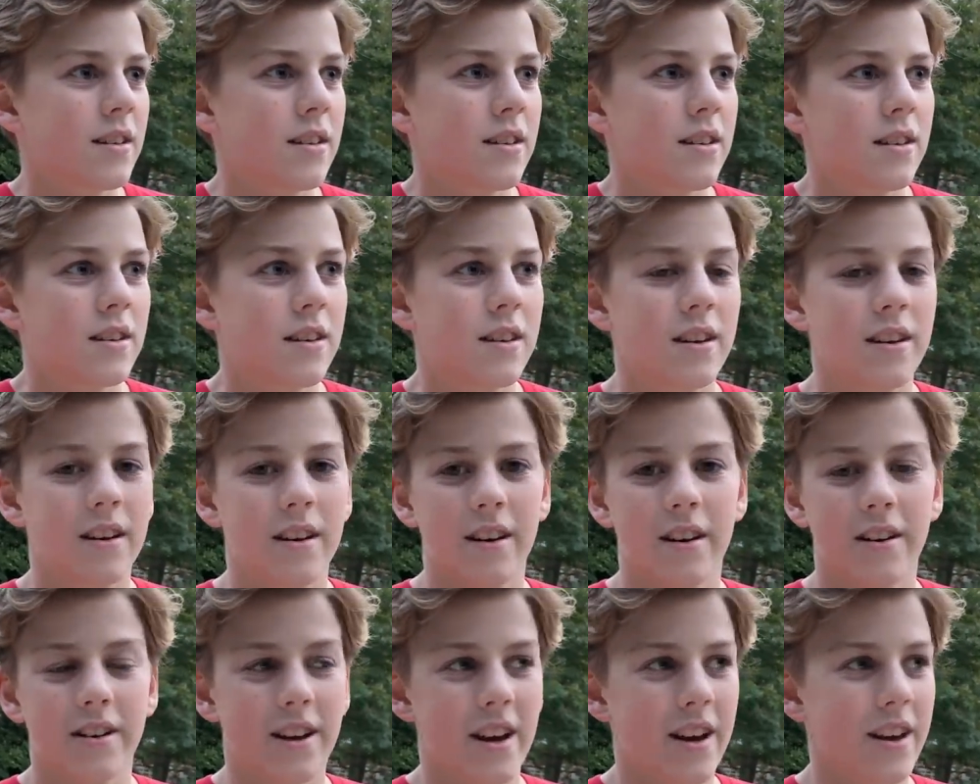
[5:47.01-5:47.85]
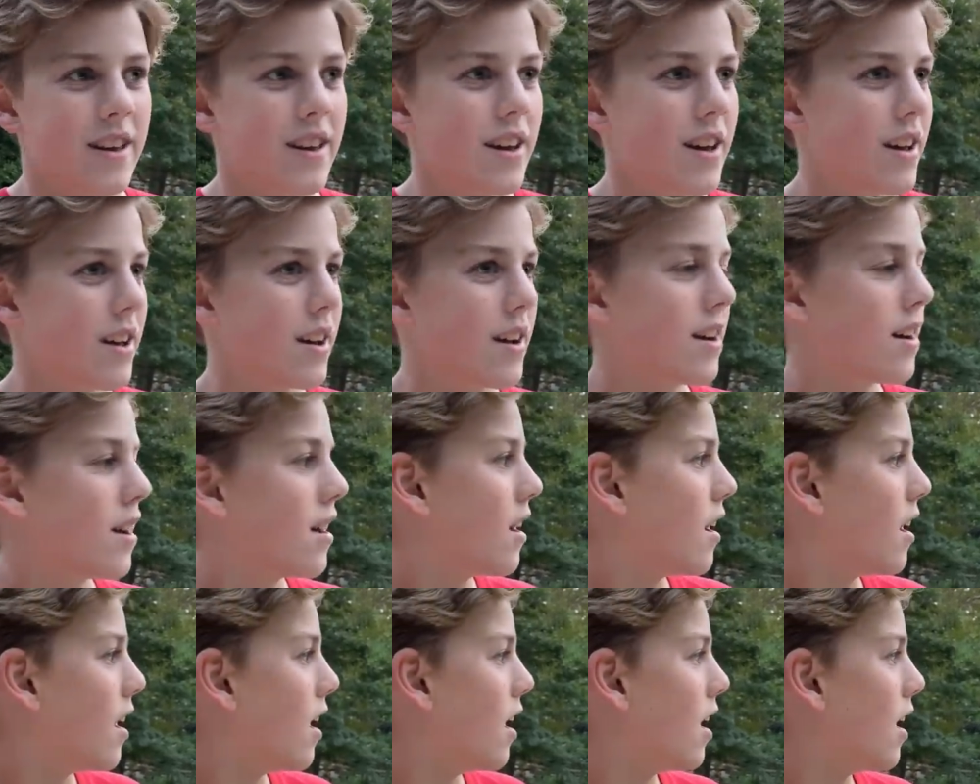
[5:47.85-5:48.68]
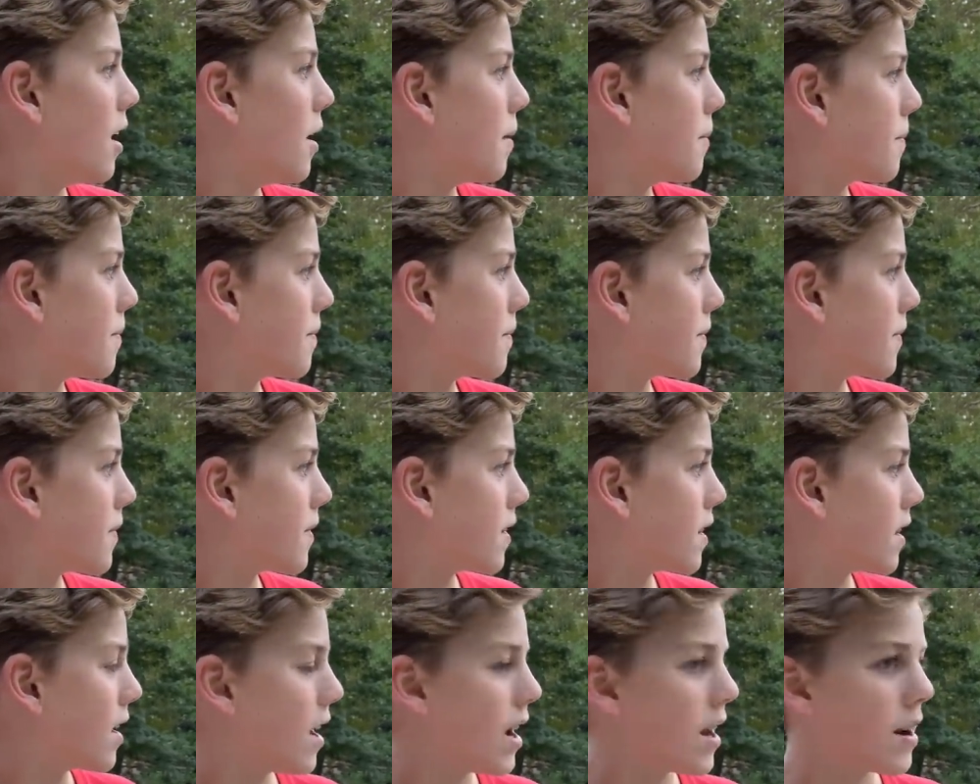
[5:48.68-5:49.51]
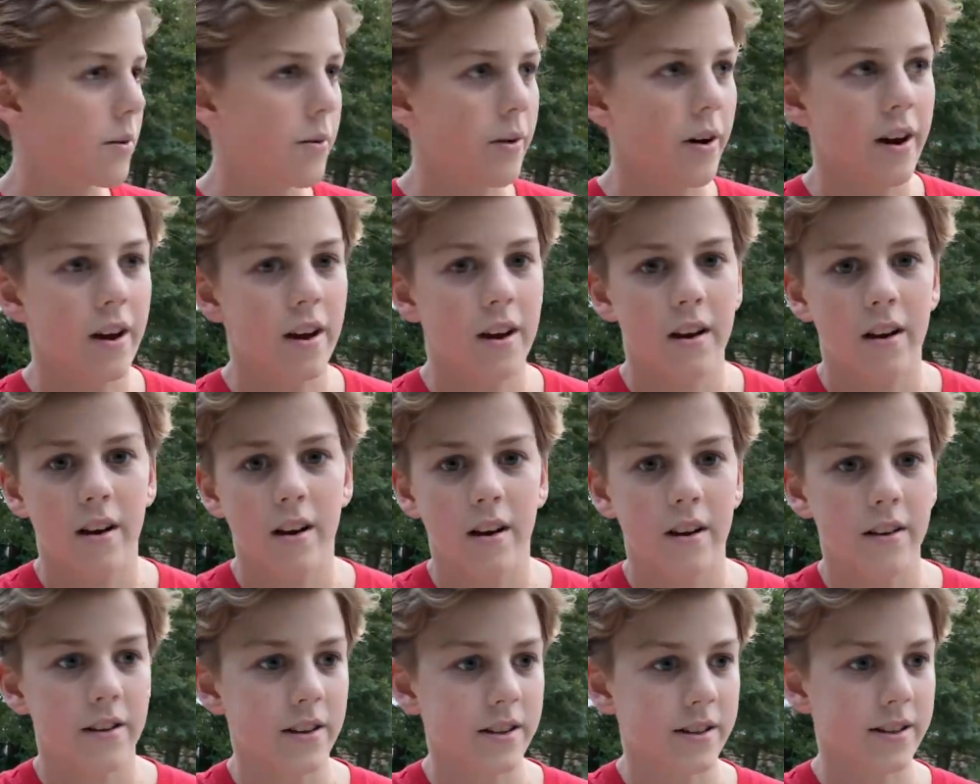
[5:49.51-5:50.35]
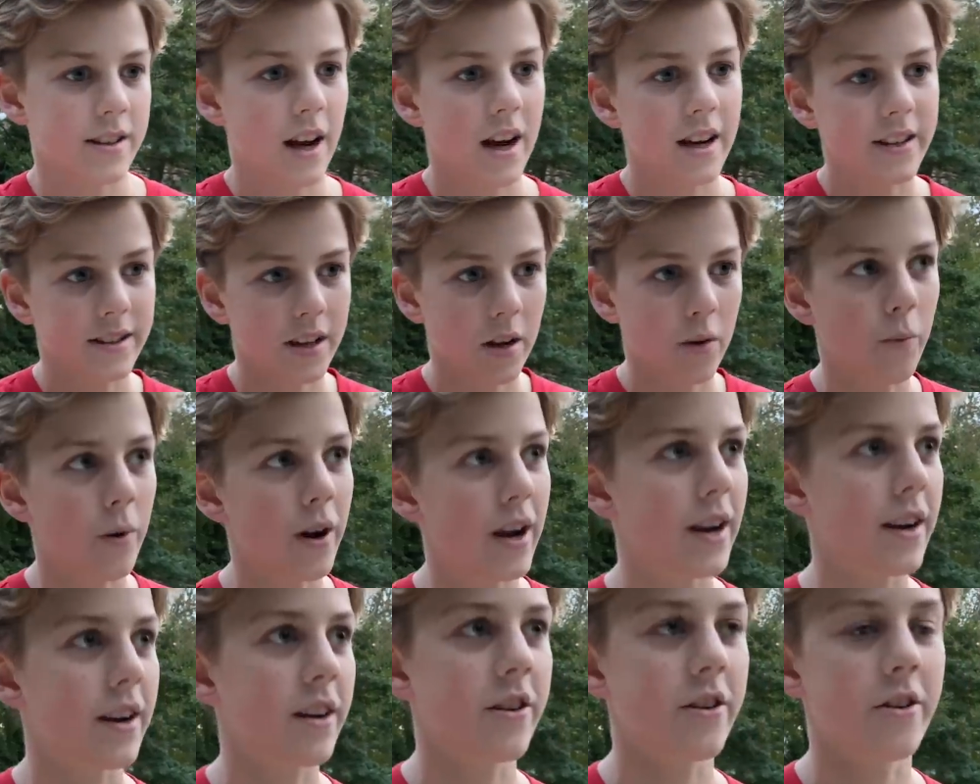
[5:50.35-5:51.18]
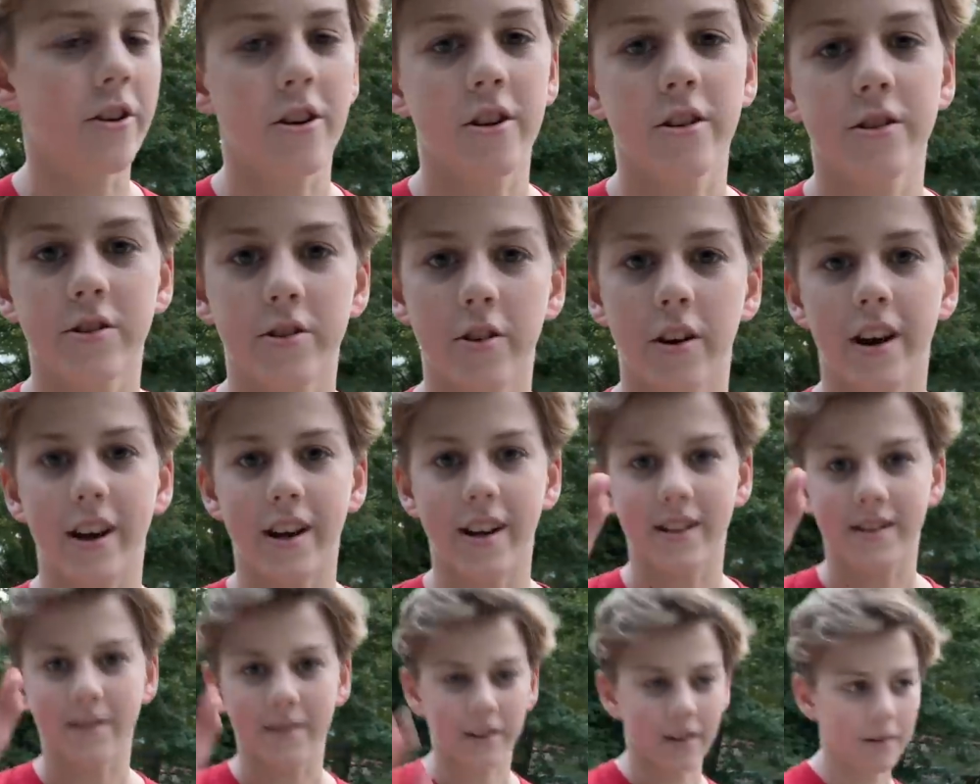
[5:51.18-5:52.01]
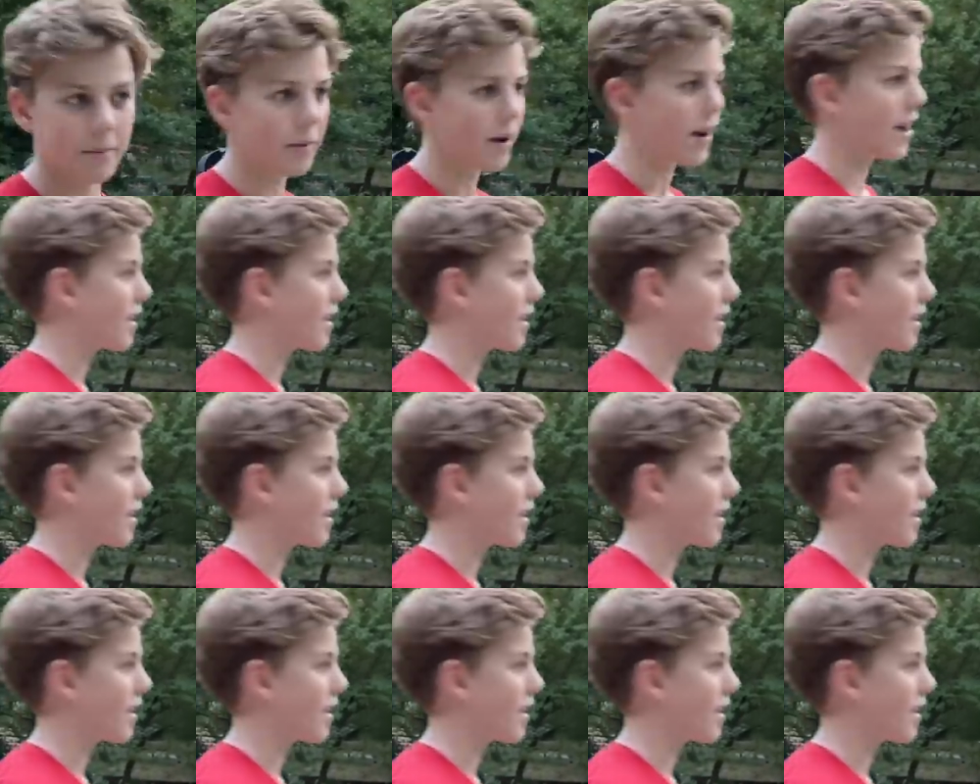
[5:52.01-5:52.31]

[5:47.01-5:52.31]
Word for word: Ashley told okay, us about. Yeah, yeah. We can put um, that in. Anyway, oh, hey, this guy's like waiting to turn, so okay, I Okay, I love